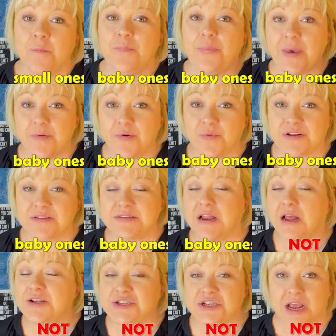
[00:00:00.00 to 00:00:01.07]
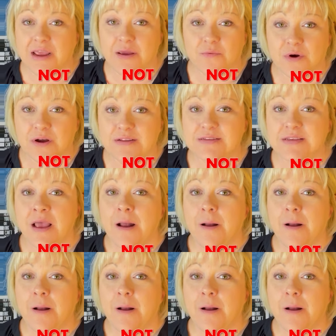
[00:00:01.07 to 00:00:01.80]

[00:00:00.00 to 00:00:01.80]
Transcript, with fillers: baby ones, not giant ones,